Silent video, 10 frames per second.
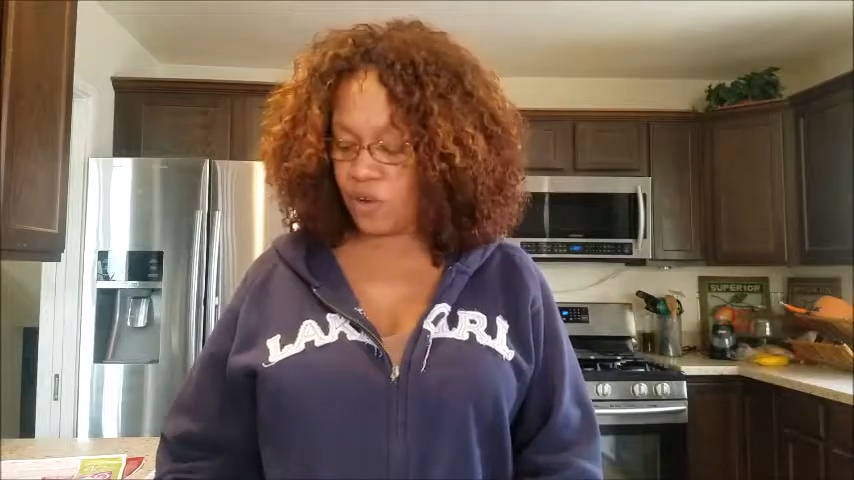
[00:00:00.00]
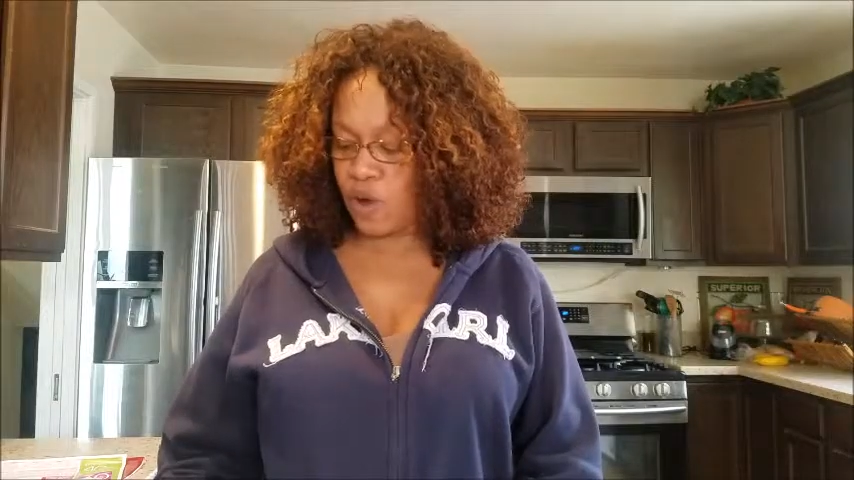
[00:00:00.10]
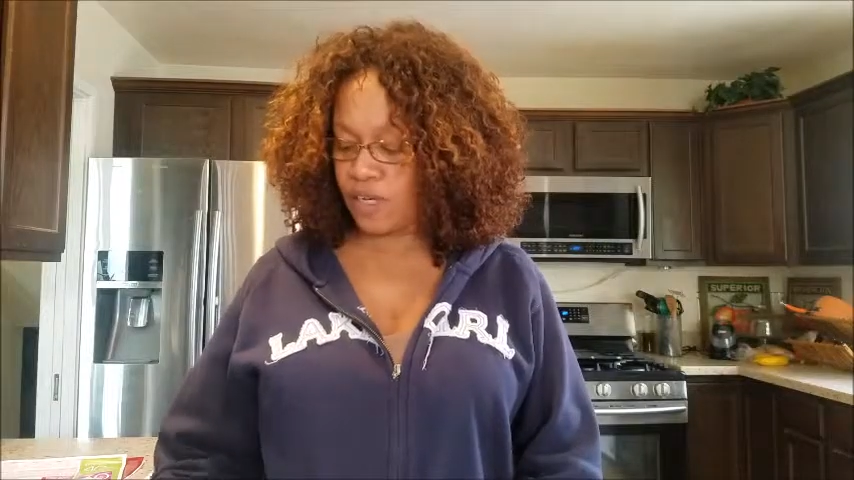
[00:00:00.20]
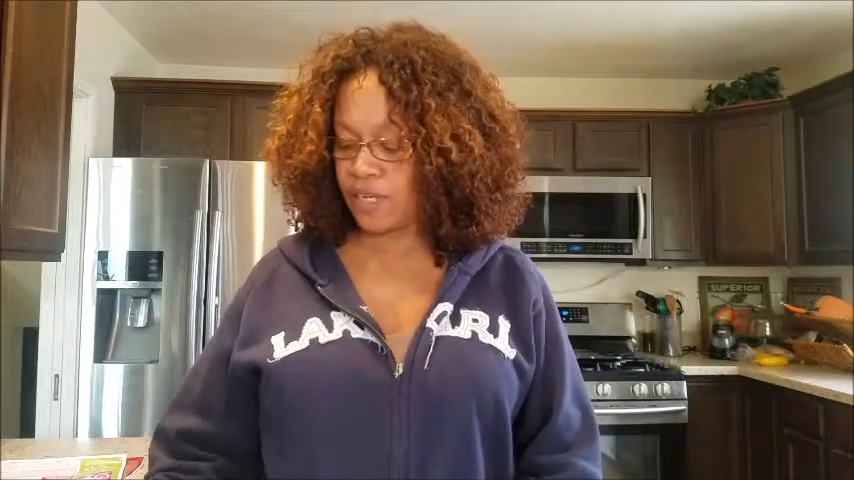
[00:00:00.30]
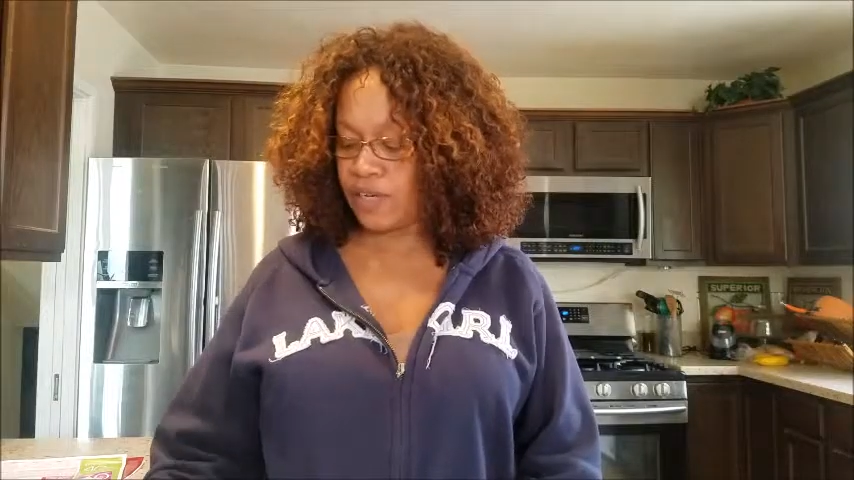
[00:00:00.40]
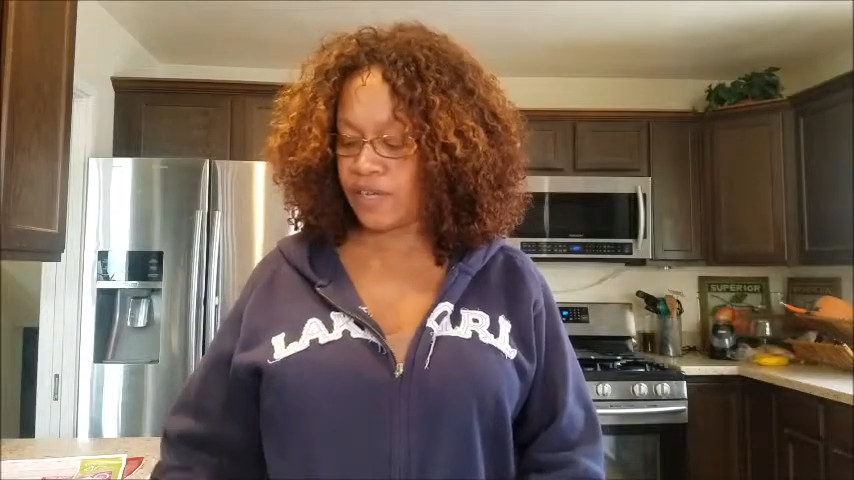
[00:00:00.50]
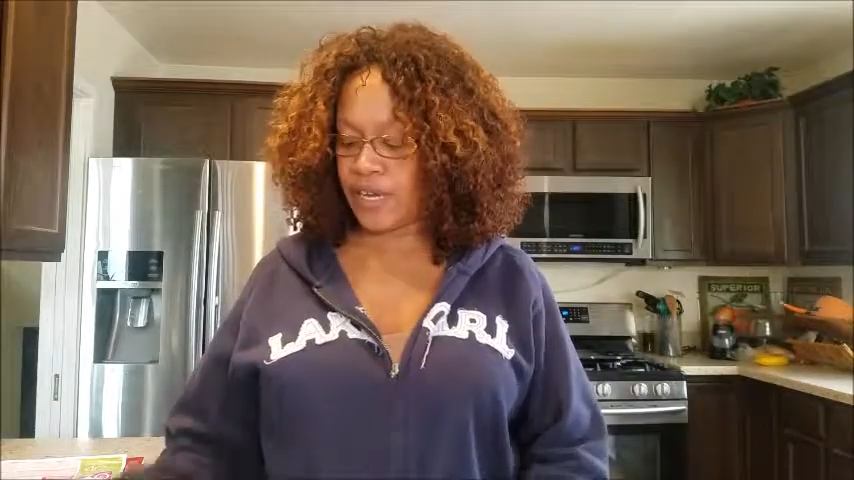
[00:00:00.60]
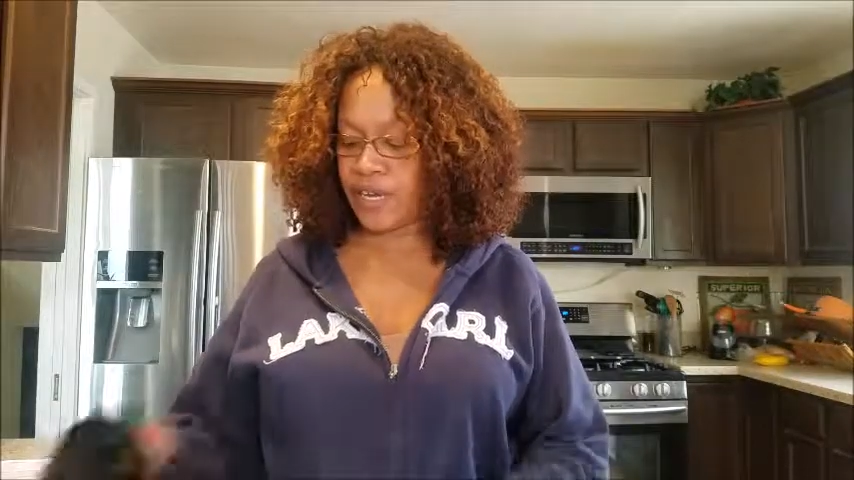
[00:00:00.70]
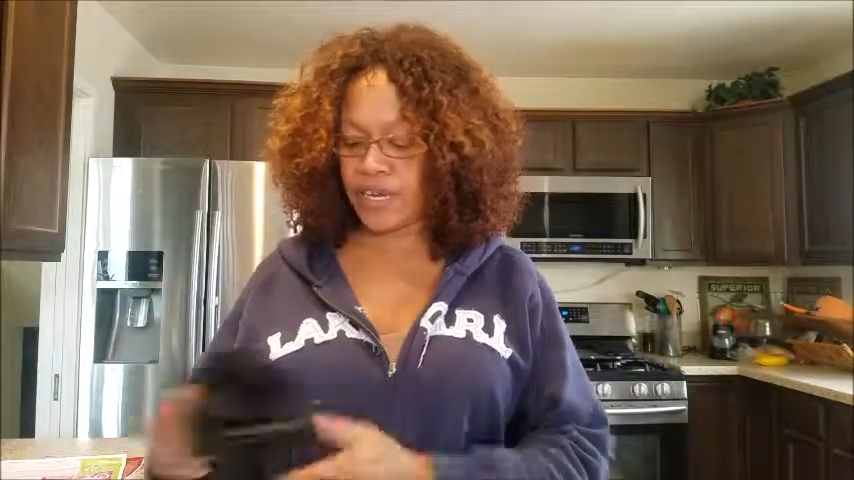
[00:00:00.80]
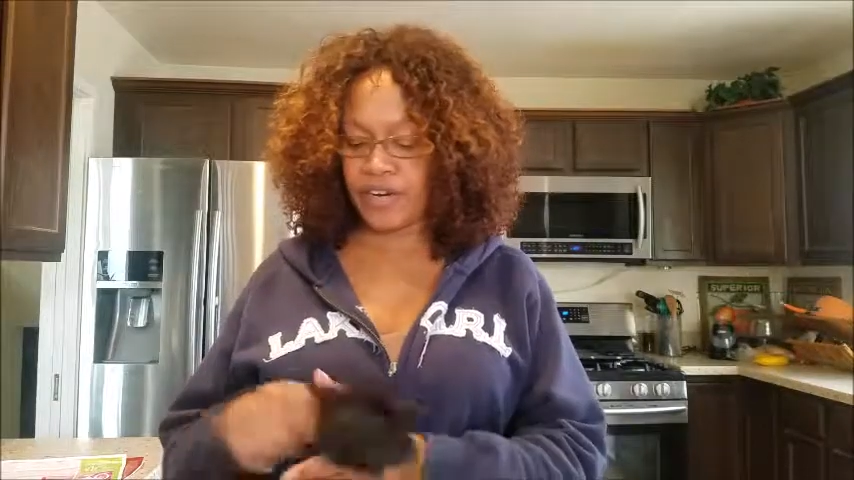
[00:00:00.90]
quality of the
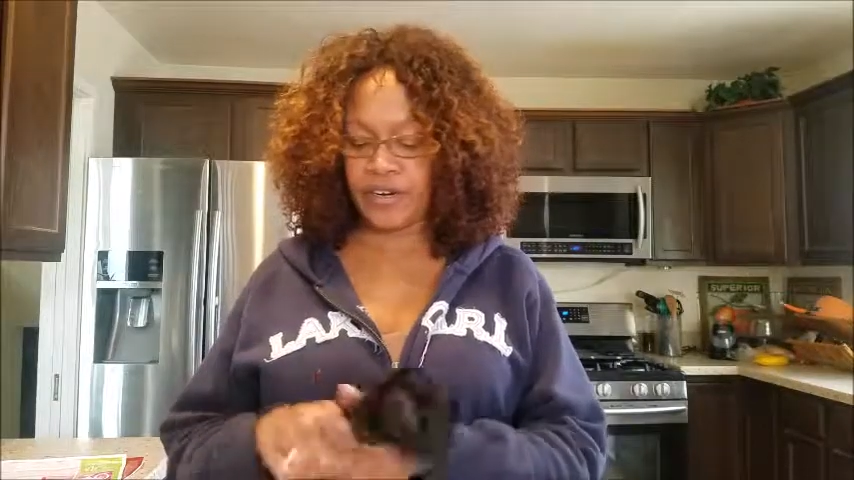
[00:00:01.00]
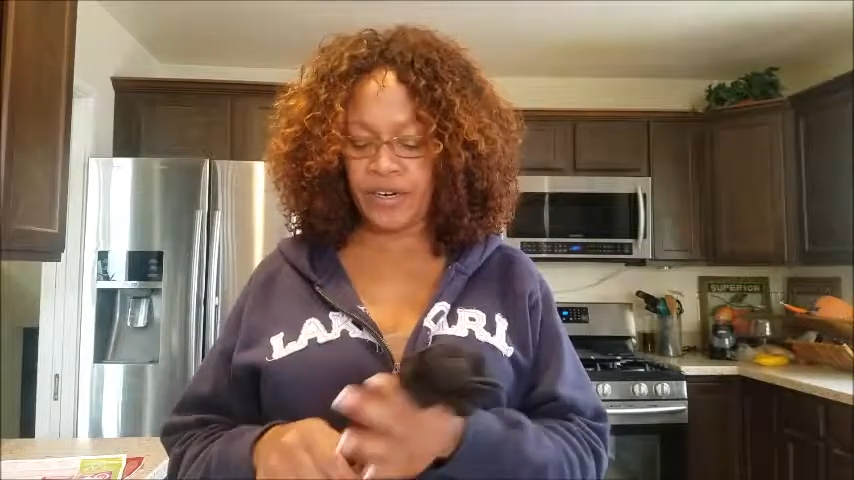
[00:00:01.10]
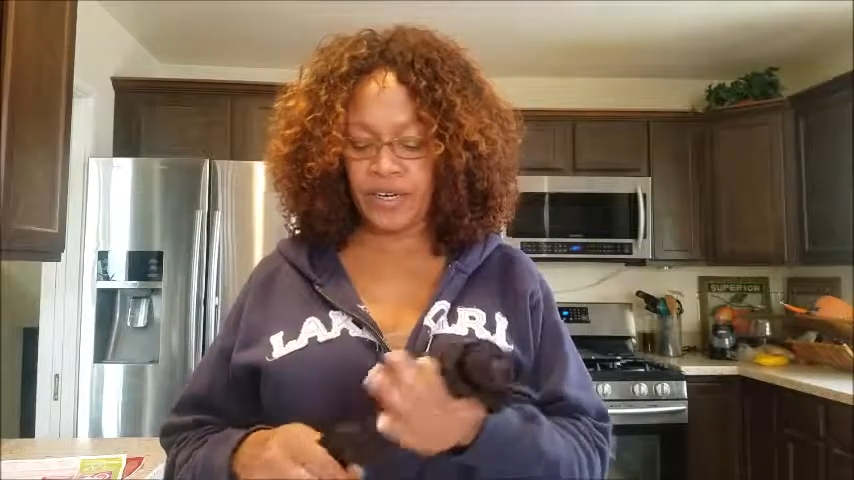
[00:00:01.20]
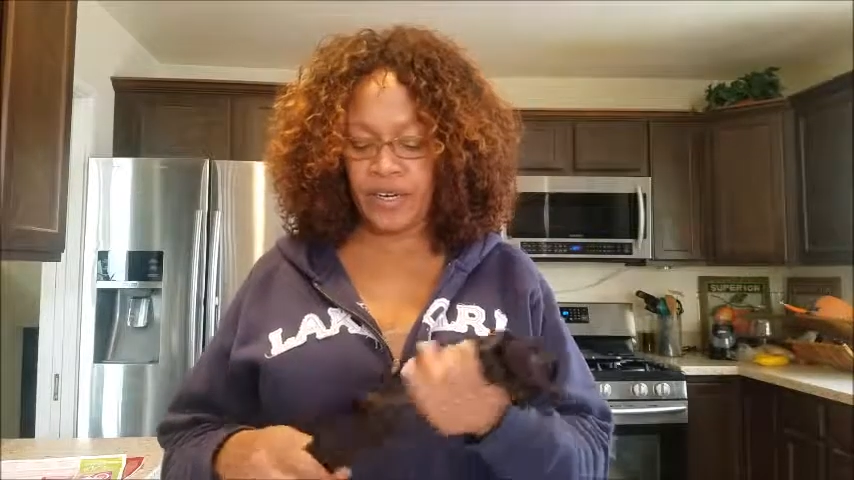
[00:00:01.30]
hair,